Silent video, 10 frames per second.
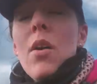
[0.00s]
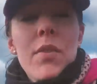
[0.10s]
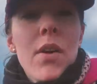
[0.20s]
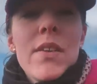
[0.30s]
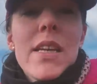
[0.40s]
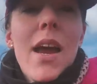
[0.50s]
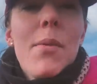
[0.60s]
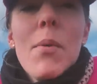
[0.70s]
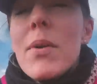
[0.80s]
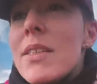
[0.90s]
the other day
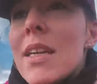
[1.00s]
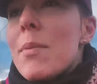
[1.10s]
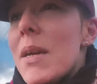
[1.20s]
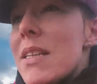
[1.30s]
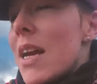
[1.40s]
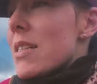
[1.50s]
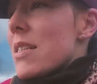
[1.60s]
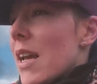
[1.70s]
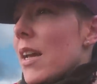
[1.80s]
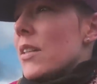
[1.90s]
when we were TB
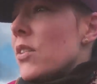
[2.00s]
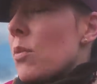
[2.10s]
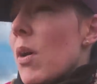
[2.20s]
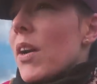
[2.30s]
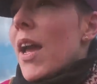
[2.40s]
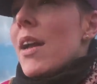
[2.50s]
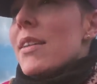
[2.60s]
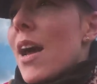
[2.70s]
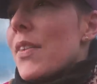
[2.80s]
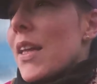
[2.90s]
testing, someone came
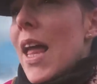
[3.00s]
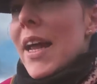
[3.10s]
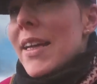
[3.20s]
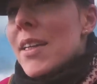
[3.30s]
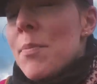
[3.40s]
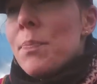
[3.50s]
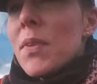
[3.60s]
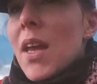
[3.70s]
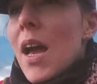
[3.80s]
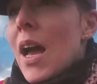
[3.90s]
down the lane
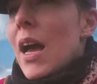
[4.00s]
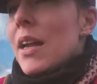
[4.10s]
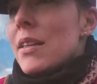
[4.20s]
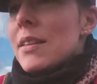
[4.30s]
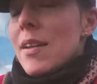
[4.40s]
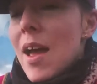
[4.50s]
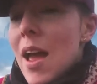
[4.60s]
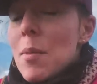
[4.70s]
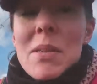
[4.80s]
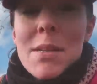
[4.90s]
and
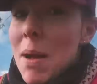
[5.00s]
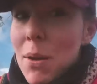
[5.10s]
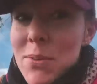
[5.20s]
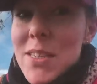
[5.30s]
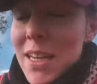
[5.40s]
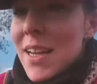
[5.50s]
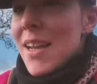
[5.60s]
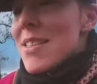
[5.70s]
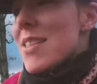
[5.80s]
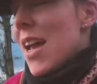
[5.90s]
Mr. Mouncy
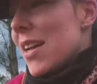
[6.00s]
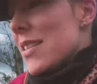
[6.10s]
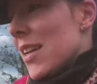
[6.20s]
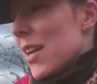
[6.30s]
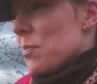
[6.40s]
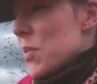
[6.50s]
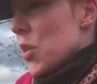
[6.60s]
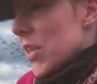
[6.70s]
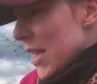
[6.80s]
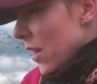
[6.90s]
and said,
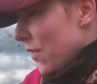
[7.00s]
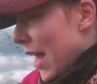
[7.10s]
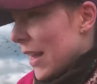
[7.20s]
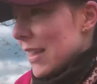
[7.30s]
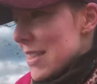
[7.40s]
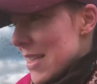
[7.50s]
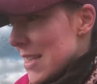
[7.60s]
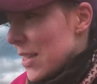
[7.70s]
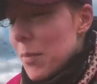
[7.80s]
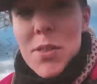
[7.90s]
stuck his head over the handling
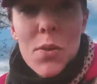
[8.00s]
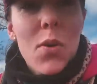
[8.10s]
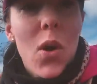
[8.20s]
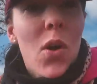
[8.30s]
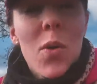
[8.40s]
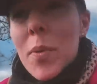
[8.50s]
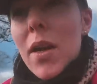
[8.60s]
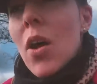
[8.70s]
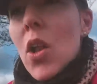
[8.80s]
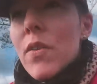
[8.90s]
system as we were all
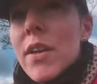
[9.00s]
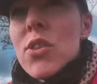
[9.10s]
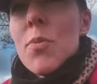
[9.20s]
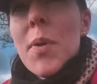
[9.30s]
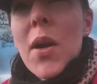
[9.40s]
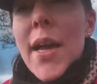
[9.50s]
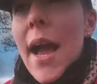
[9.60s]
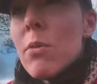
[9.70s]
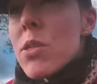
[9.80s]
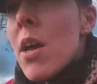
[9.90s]
hooping and hollering and jumping on
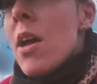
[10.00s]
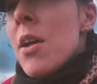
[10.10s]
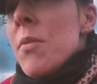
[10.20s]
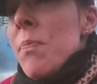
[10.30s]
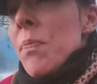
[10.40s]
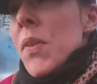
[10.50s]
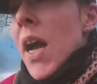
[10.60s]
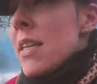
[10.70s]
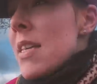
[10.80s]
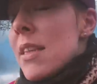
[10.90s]
cows,
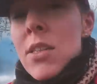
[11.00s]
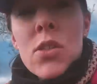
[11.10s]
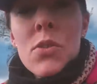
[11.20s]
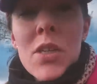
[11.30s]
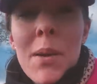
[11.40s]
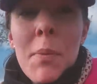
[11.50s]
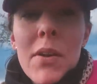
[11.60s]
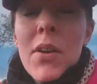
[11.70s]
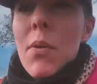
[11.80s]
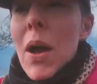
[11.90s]
and said, there's two sheep
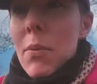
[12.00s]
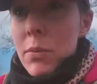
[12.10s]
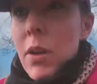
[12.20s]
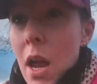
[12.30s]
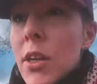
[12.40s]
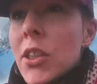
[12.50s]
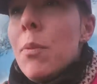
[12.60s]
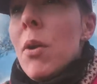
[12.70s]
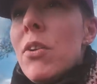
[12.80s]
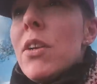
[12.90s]
wandering, well, a
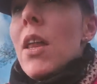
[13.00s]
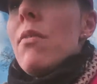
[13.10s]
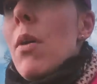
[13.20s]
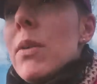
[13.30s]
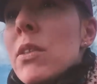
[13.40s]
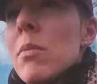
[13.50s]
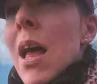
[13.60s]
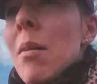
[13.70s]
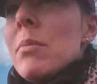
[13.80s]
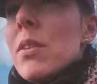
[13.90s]
sheep wandering down the road with some
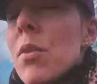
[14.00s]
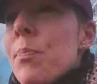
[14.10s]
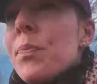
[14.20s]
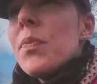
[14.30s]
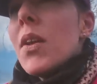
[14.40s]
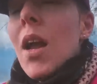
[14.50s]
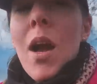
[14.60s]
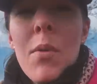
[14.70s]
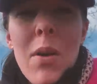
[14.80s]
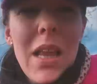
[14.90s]
lambs.
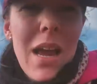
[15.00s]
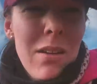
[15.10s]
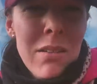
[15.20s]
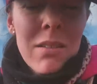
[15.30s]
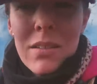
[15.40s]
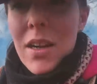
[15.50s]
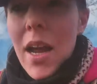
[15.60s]
And we were like, oh.